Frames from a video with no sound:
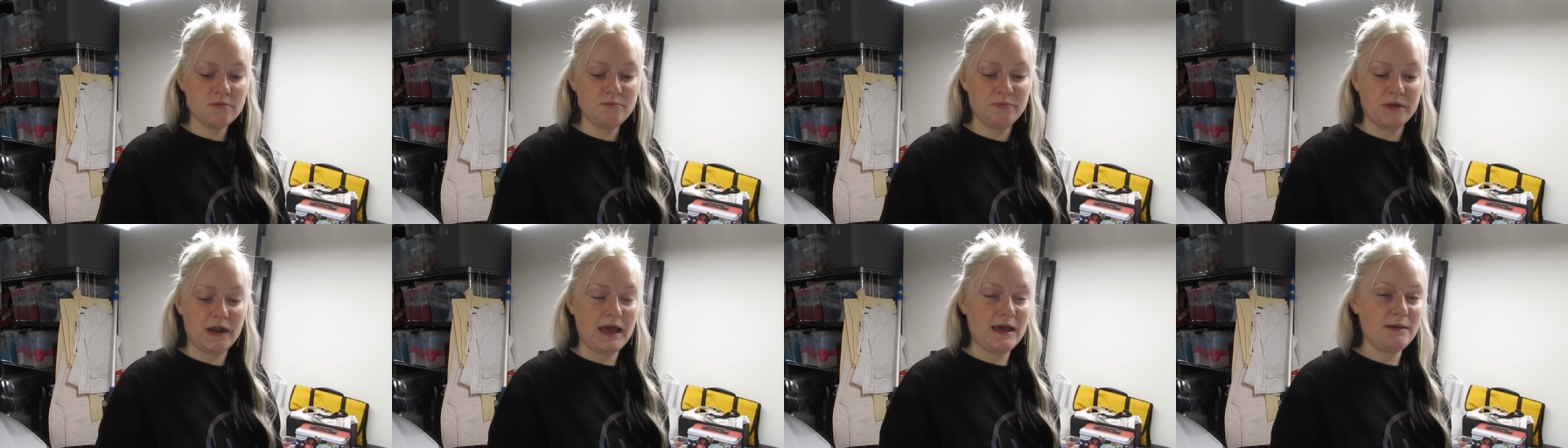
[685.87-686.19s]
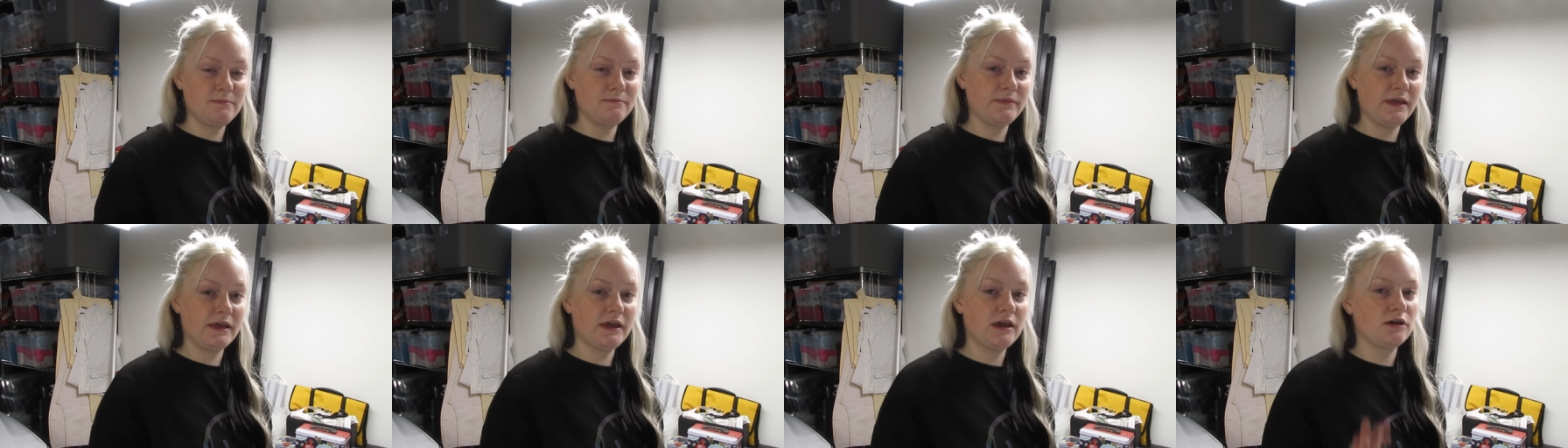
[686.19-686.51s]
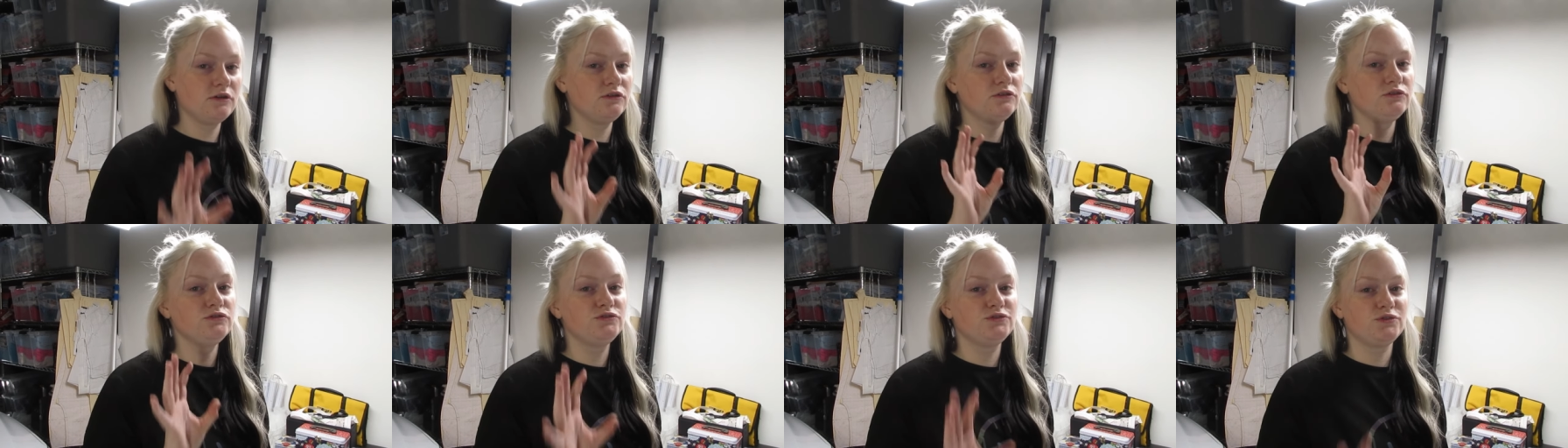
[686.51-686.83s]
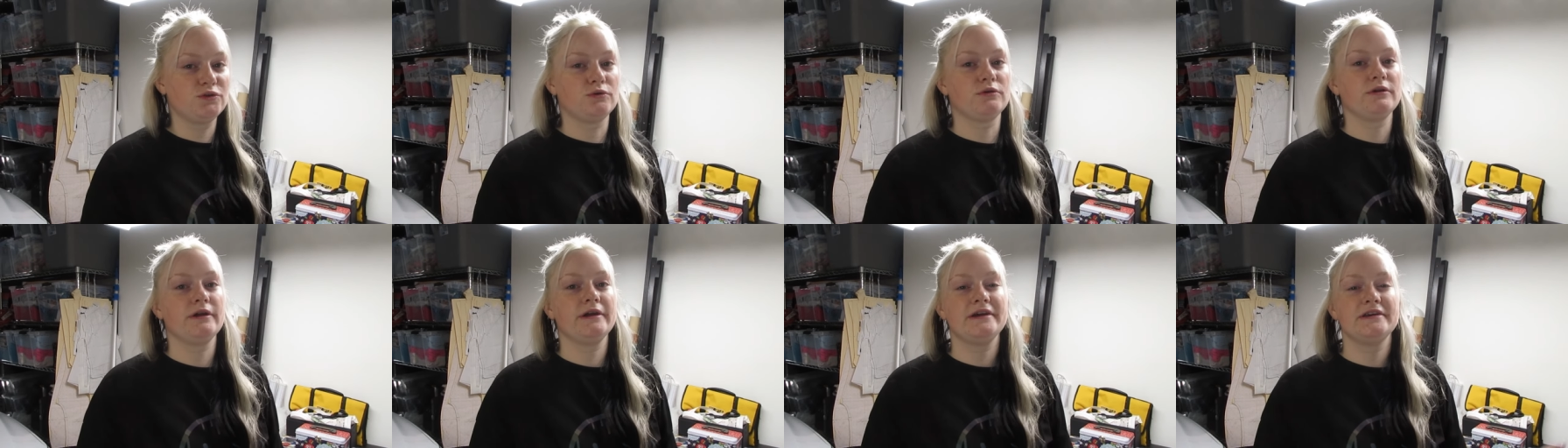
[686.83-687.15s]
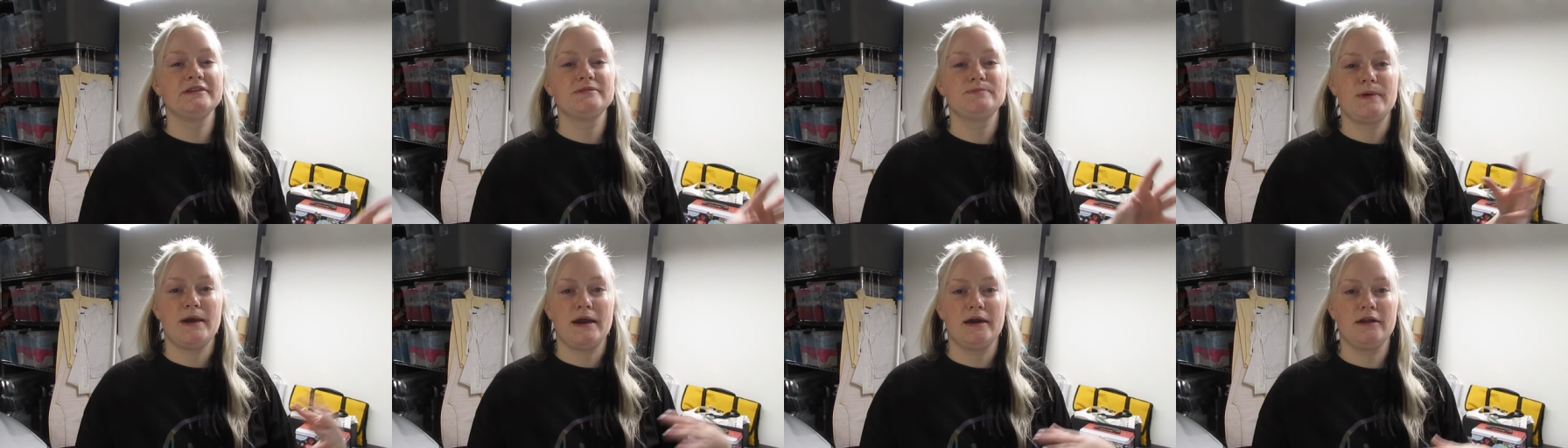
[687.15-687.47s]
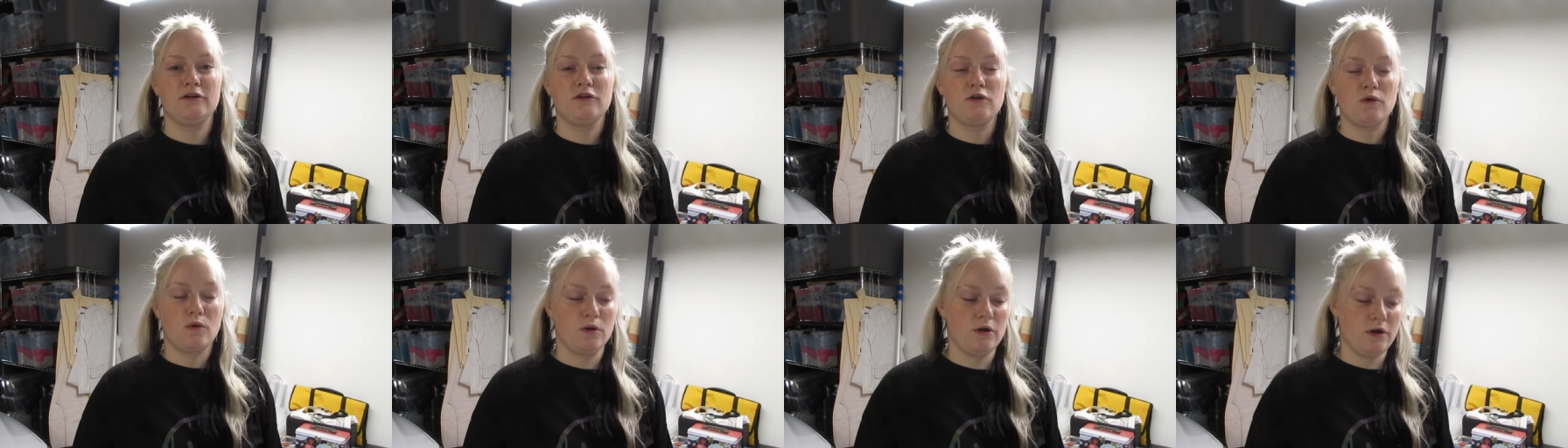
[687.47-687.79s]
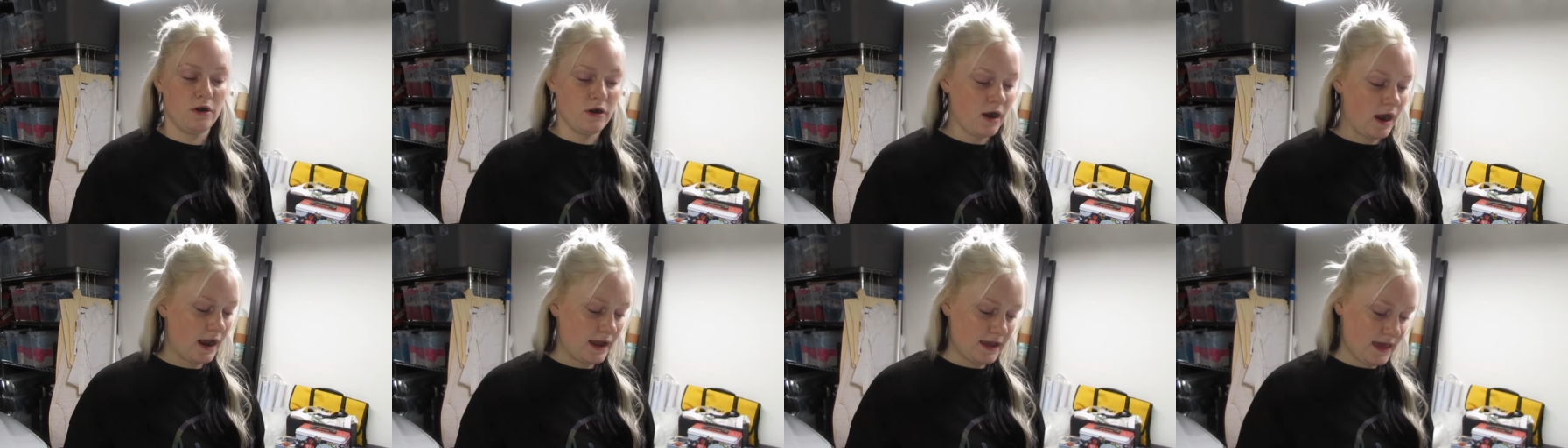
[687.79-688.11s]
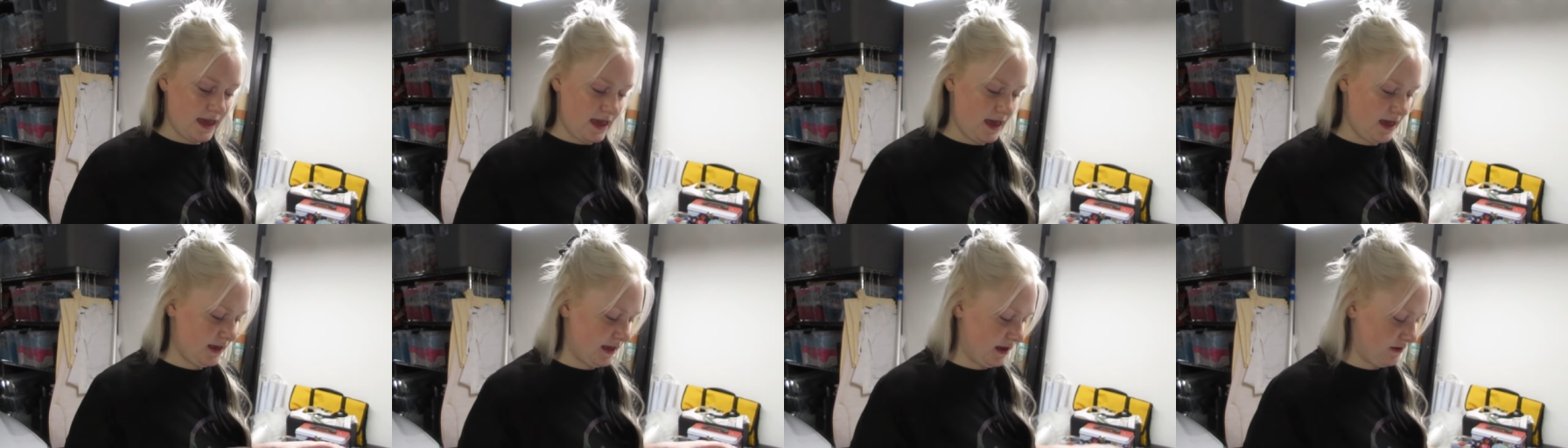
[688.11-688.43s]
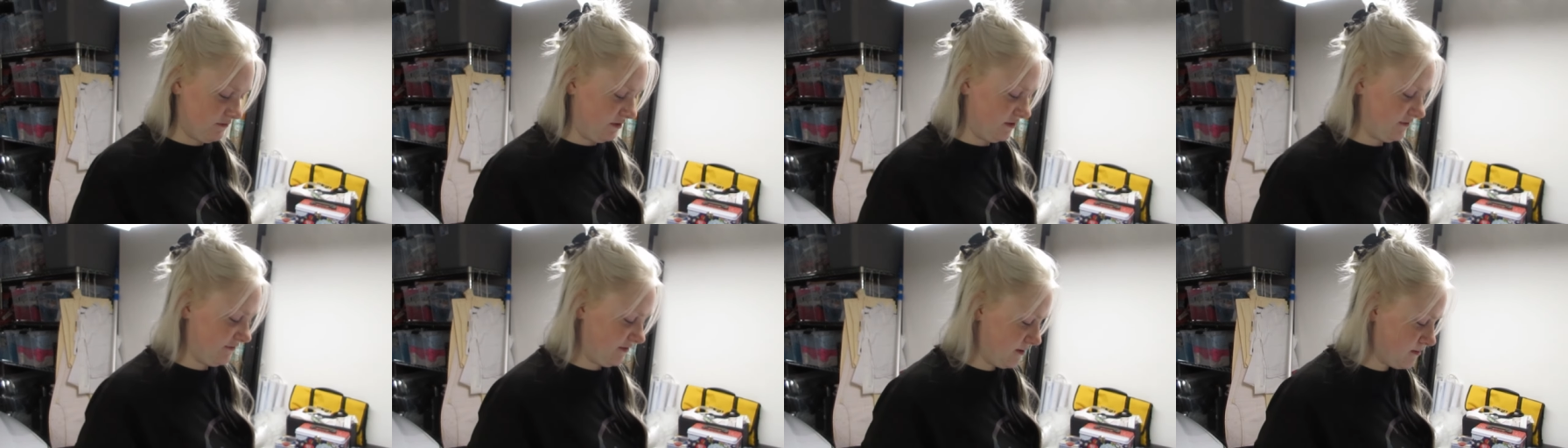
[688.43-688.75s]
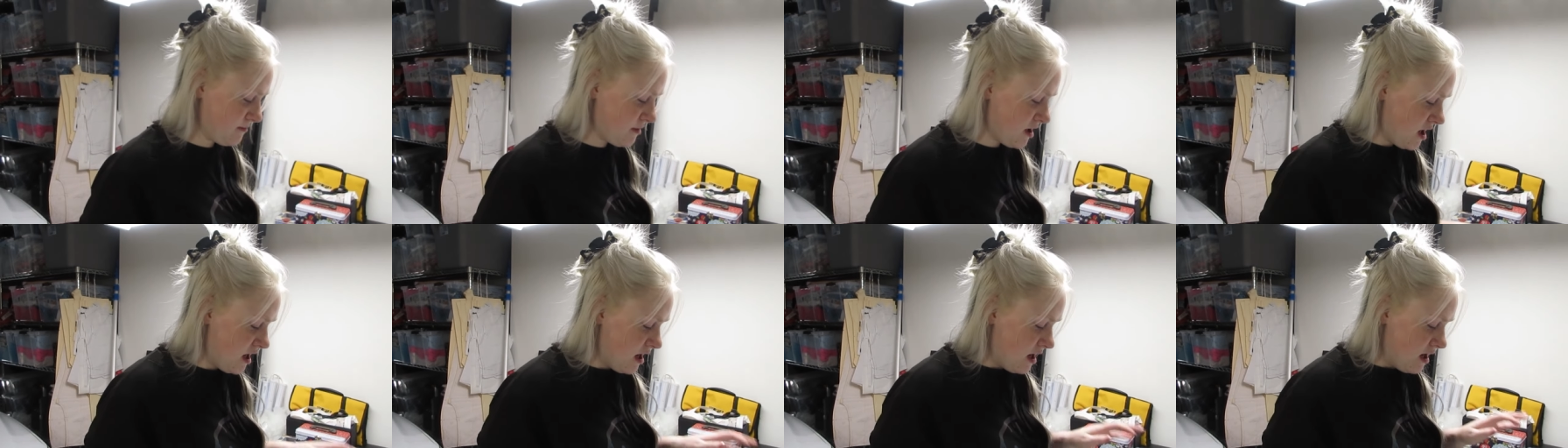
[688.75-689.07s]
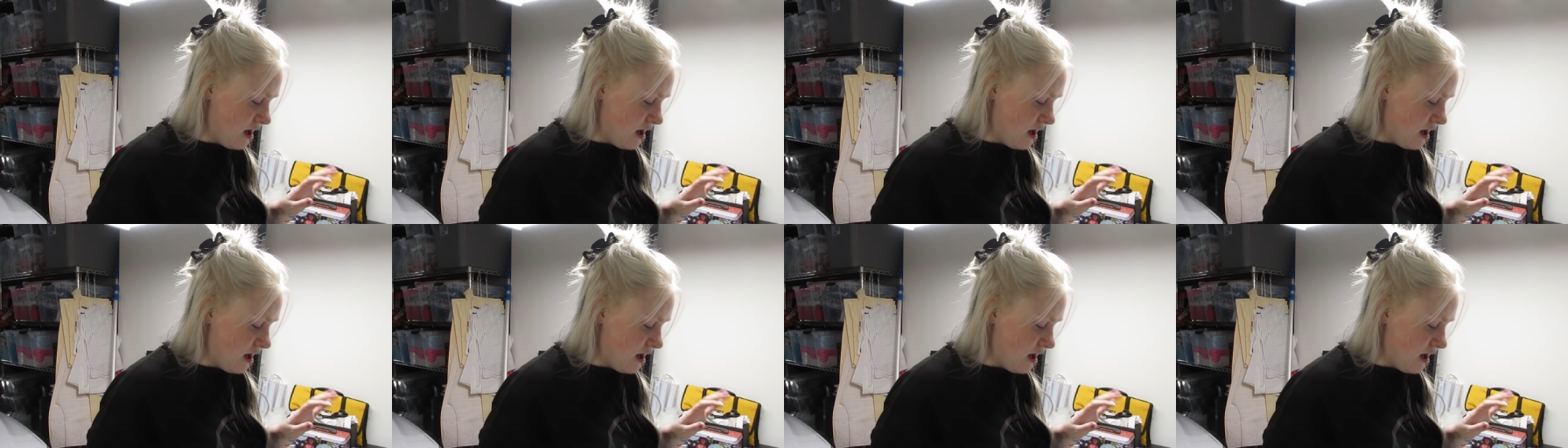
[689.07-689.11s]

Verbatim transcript: but I am like a notorious pattern hoarder. I can't get rid of them.